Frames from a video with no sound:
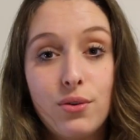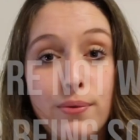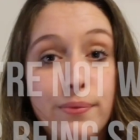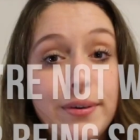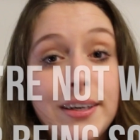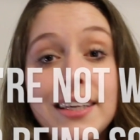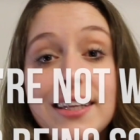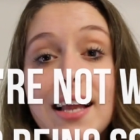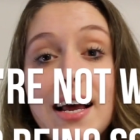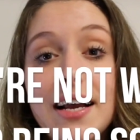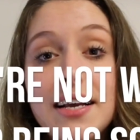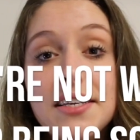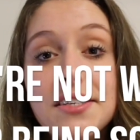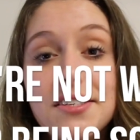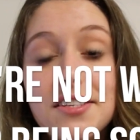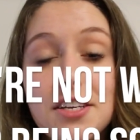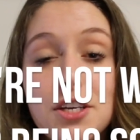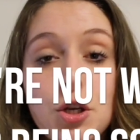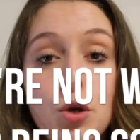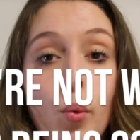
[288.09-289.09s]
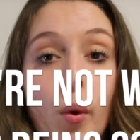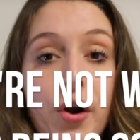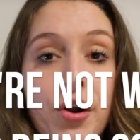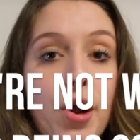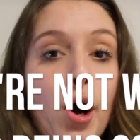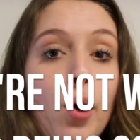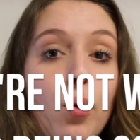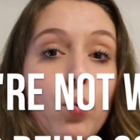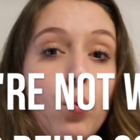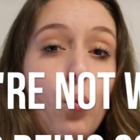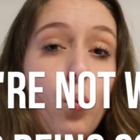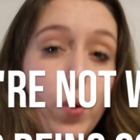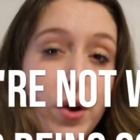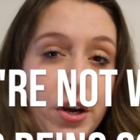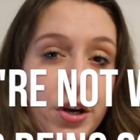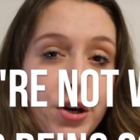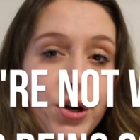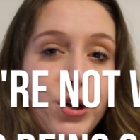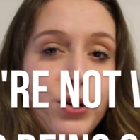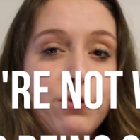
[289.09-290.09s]
Realize that you are not
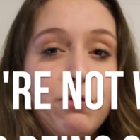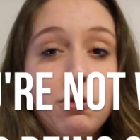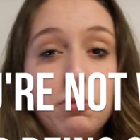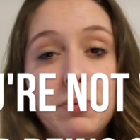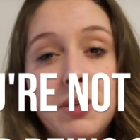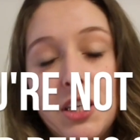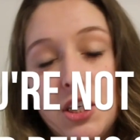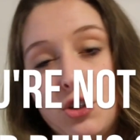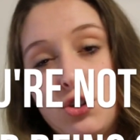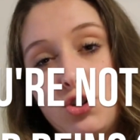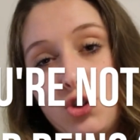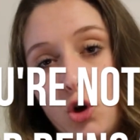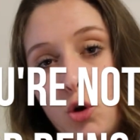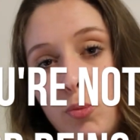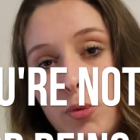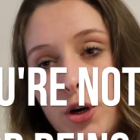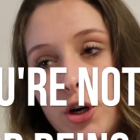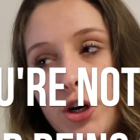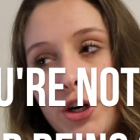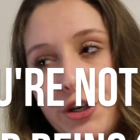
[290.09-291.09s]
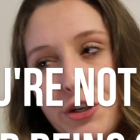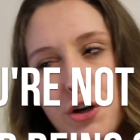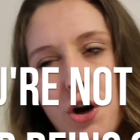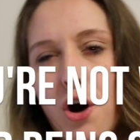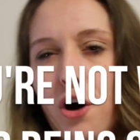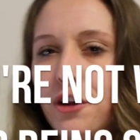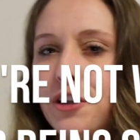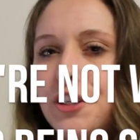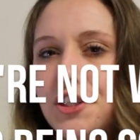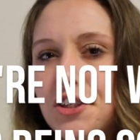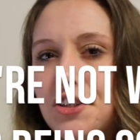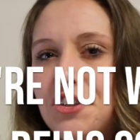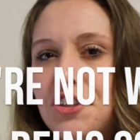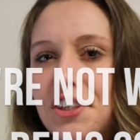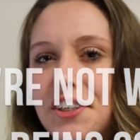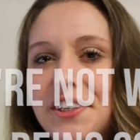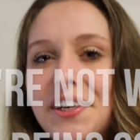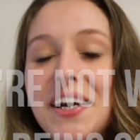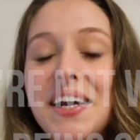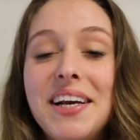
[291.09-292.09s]
weird for being sober in
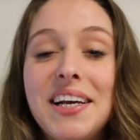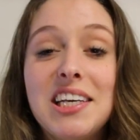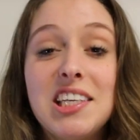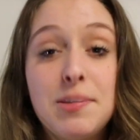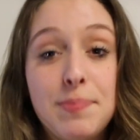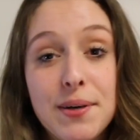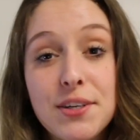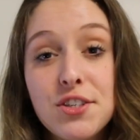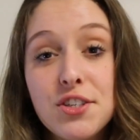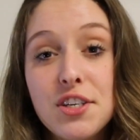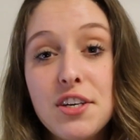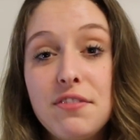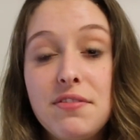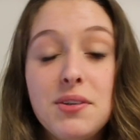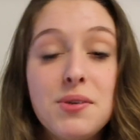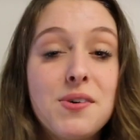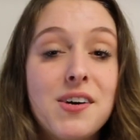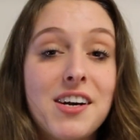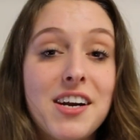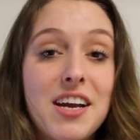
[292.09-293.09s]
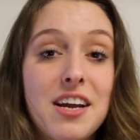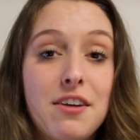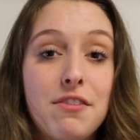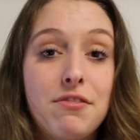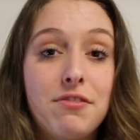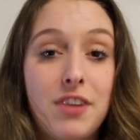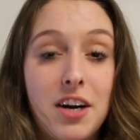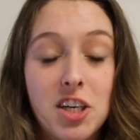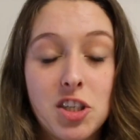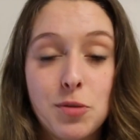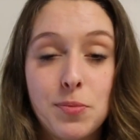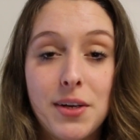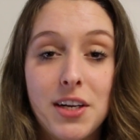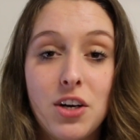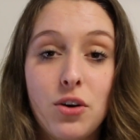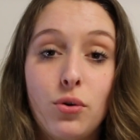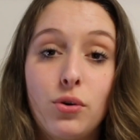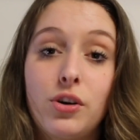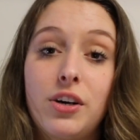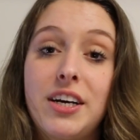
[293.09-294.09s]
college, especially if you are a
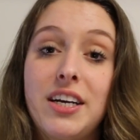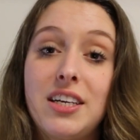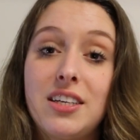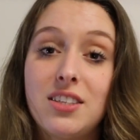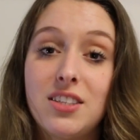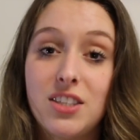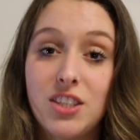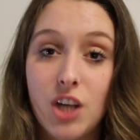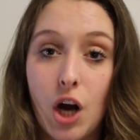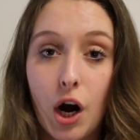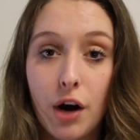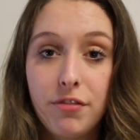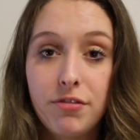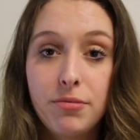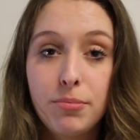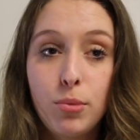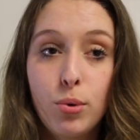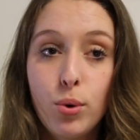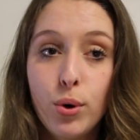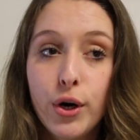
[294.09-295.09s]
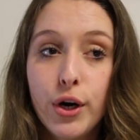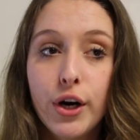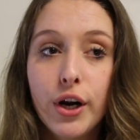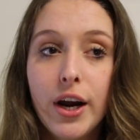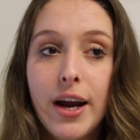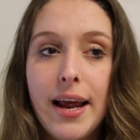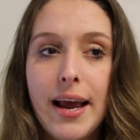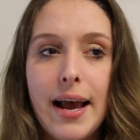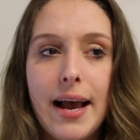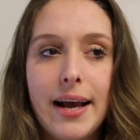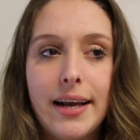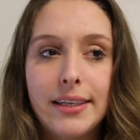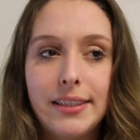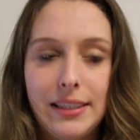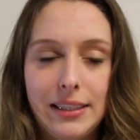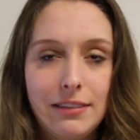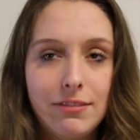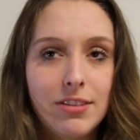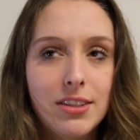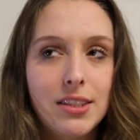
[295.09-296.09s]
freshman or a sophomore,
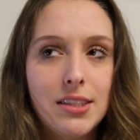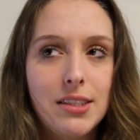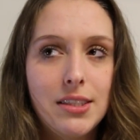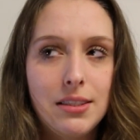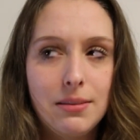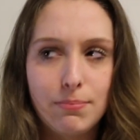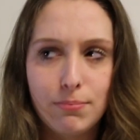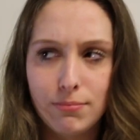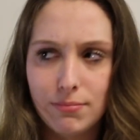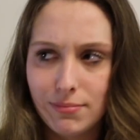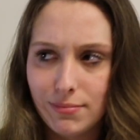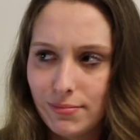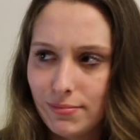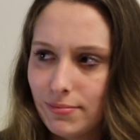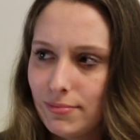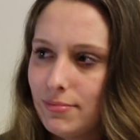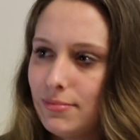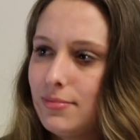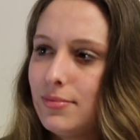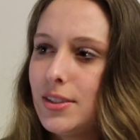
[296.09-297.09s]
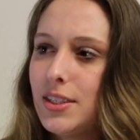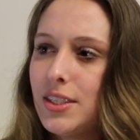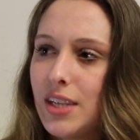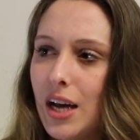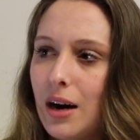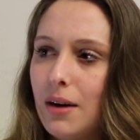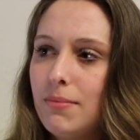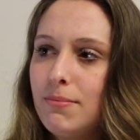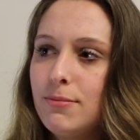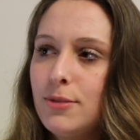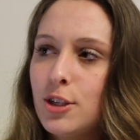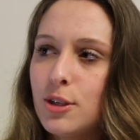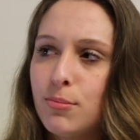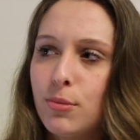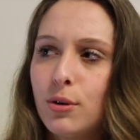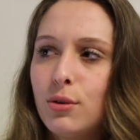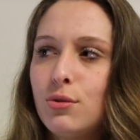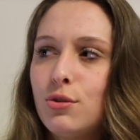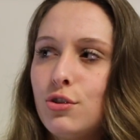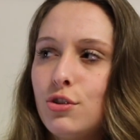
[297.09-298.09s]
and even some to
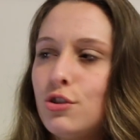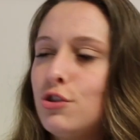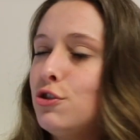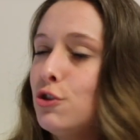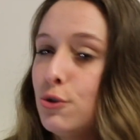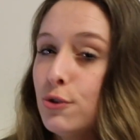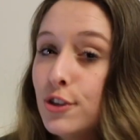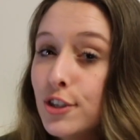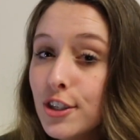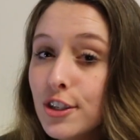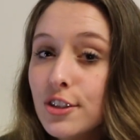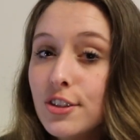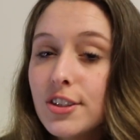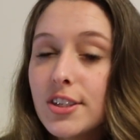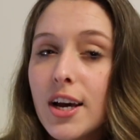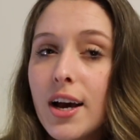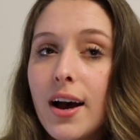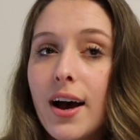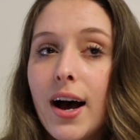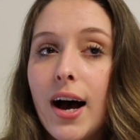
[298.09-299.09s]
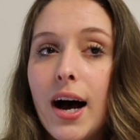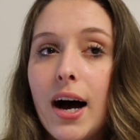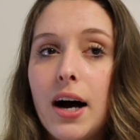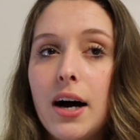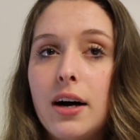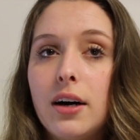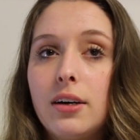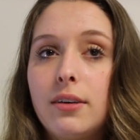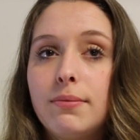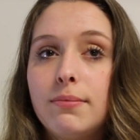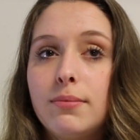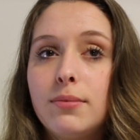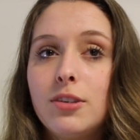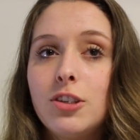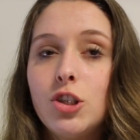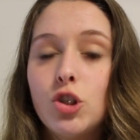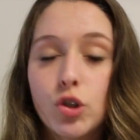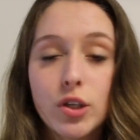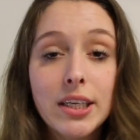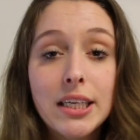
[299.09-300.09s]
most juniors, um,
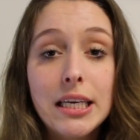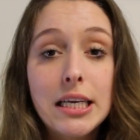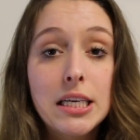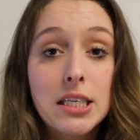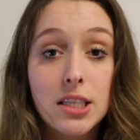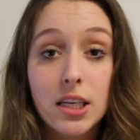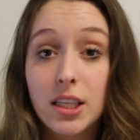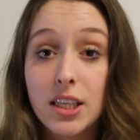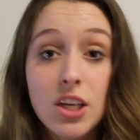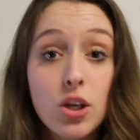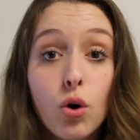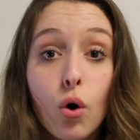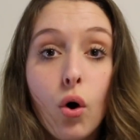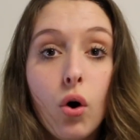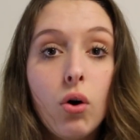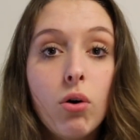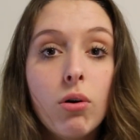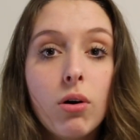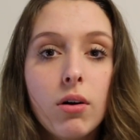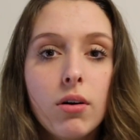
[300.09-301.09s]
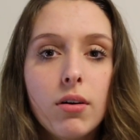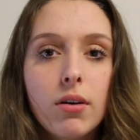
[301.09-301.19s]
drinking is illegal.